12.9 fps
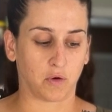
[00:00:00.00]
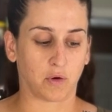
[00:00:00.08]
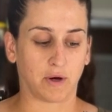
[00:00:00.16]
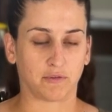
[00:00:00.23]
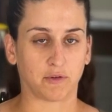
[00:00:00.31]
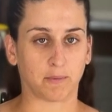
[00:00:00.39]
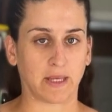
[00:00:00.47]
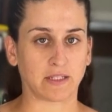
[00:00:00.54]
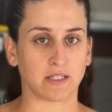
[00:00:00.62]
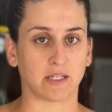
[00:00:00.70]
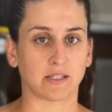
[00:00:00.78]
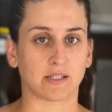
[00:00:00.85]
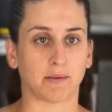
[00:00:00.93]
you are
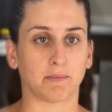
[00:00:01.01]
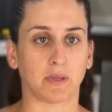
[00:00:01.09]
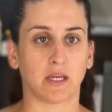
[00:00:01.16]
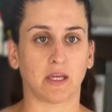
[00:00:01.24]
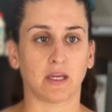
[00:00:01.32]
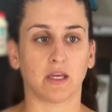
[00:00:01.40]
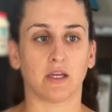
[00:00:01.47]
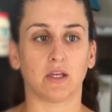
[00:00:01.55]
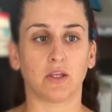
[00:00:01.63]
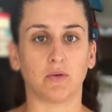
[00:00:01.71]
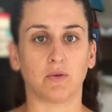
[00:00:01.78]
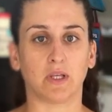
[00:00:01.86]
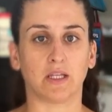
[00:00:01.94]
fermenting something,
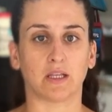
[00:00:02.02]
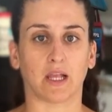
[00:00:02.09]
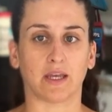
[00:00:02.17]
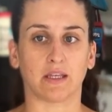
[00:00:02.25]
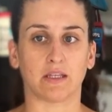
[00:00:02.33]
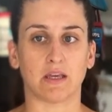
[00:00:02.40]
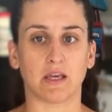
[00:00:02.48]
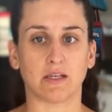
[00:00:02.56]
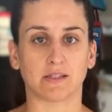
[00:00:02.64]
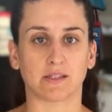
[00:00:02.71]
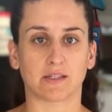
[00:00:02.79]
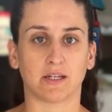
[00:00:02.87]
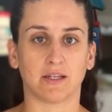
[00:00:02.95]
you need like
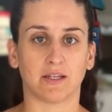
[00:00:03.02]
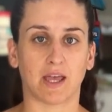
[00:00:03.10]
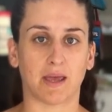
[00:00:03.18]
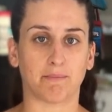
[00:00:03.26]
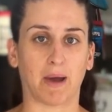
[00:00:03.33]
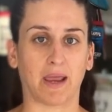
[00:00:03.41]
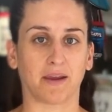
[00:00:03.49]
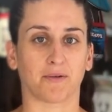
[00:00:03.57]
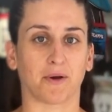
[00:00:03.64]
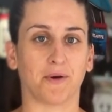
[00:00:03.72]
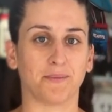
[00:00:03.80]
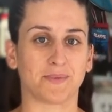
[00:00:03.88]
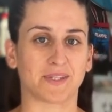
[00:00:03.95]
yeast and
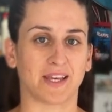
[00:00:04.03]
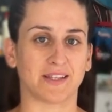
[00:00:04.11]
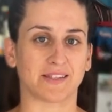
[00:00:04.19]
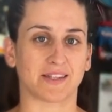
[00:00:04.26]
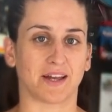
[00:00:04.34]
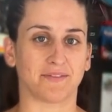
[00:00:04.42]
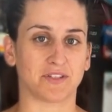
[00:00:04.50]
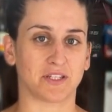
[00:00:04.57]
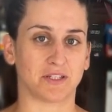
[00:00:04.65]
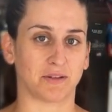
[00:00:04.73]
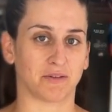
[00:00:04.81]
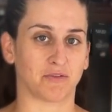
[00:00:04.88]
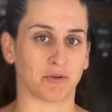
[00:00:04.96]
microbes and stuff to
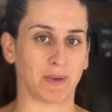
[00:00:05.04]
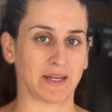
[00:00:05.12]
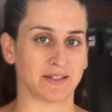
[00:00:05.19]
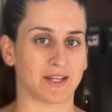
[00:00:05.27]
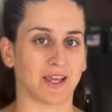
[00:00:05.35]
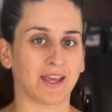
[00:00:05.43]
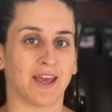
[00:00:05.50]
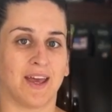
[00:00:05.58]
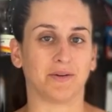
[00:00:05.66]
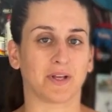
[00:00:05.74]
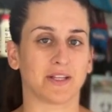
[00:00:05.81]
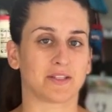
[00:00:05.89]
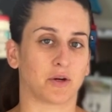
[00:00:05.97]
do the fermenting. You
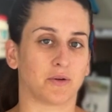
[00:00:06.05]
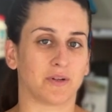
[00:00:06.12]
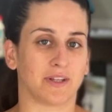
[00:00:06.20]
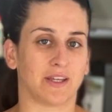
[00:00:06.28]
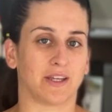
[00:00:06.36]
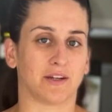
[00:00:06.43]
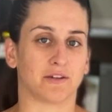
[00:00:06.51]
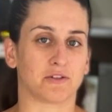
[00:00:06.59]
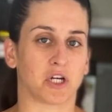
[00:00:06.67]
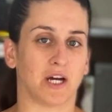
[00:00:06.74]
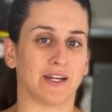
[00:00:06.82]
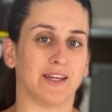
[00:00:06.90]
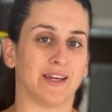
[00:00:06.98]
can totally hear
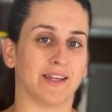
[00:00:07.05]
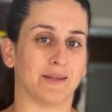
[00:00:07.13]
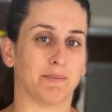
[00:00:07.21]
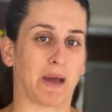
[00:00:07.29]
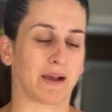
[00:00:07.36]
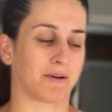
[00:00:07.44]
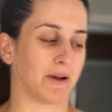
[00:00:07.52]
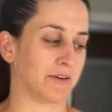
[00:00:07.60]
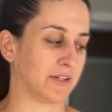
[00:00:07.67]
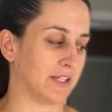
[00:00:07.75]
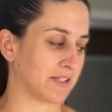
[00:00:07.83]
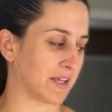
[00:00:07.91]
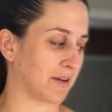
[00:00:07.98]
Johnny in the background.
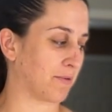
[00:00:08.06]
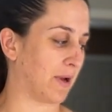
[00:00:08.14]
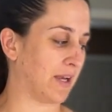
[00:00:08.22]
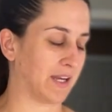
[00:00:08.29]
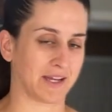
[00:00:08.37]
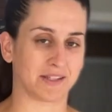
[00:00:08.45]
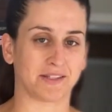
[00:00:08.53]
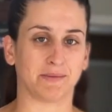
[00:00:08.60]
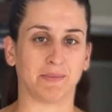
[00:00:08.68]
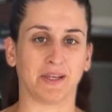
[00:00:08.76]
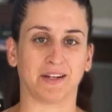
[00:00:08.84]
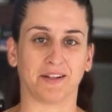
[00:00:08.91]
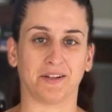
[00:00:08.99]
He's like right next to
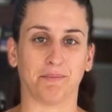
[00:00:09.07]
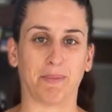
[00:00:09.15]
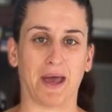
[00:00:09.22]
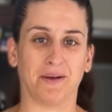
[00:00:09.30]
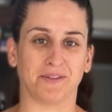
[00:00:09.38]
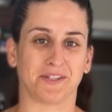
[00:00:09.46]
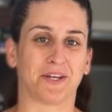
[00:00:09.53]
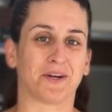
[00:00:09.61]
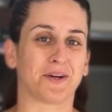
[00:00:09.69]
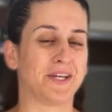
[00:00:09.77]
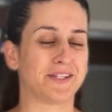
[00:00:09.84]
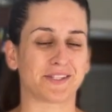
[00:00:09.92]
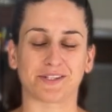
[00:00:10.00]
me in a little bouncer.
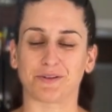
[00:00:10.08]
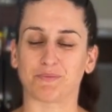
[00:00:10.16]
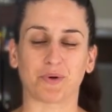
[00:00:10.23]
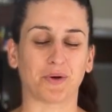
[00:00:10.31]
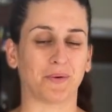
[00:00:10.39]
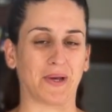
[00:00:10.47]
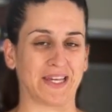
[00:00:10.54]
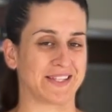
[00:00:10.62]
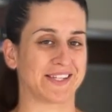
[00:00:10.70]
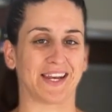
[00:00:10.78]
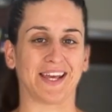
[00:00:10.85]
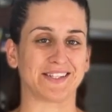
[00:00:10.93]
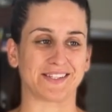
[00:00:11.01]
He's super awake
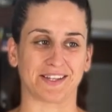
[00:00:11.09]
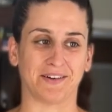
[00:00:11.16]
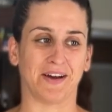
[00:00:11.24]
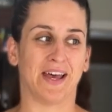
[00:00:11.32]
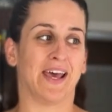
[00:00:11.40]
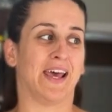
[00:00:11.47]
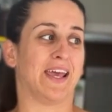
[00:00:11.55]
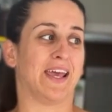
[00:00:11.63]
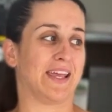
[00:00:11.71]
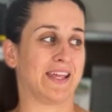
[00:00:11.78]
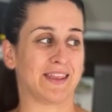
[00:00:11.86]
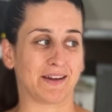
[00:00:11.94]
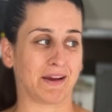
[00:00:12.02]
today. So
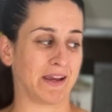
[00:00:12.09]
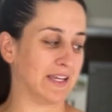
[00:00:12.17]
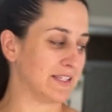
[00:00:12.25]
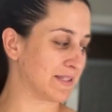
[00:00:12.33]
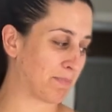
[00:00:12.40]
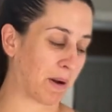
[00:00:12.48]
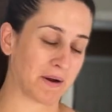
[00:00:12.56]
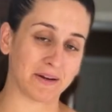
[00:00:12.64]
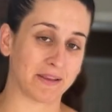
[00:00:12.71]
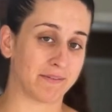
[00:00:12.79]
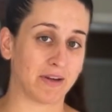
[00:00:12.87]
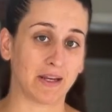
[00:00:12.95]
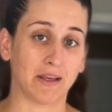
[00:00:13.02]
either he's part of
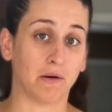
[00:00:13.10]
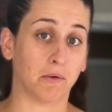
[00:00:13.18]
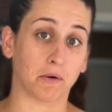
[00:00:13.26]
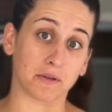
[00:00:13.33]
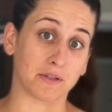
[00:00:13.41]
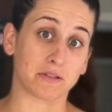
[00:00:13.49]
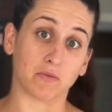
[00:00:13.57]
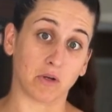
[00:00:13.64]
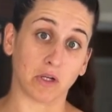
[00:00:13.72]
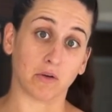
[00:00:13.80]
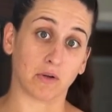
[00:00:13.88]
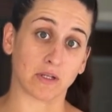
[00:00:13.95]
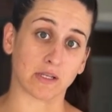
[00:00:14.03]
the video or this
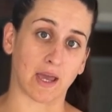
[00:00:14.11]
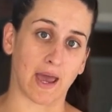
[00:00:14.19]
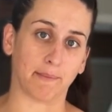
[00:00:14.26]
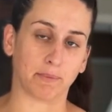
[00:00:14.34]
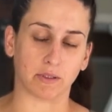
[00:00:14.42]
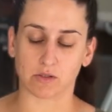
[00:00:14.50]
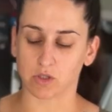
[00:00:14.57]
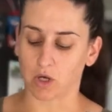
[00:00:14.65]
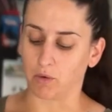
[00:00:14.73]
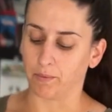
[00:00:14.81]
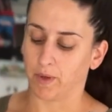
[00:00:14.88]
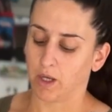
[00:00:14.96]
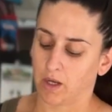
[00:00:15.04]
video doesn't happen.
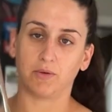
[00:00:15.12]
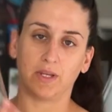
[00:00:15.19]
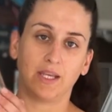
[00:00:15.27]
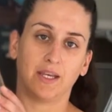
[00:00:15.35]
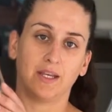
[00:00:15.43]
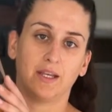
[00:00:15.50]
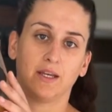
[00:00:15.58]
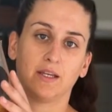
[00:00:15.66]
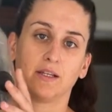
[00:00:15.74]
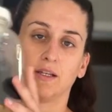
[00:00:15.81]
So you need